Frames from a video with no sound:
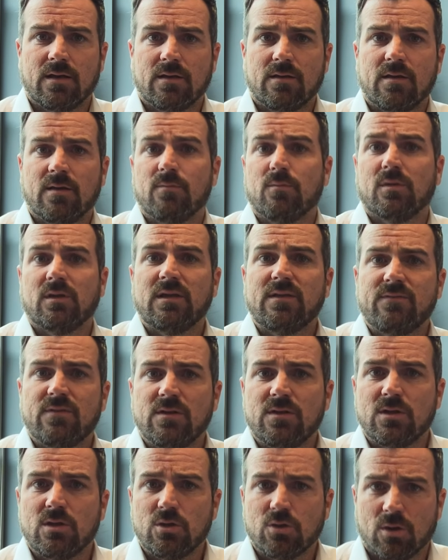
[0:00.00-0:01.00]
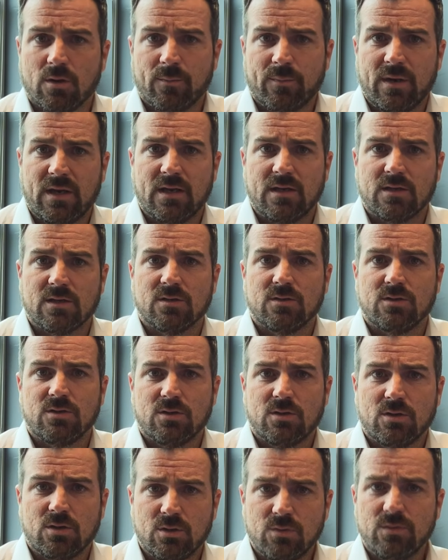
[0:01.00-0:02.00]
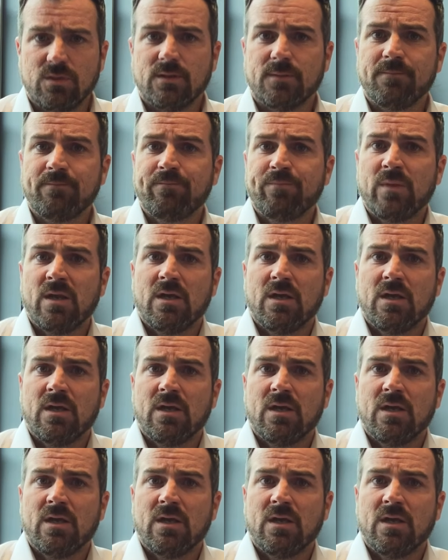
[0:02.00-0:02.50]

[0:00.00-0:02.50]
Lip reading: them leaving the European Union.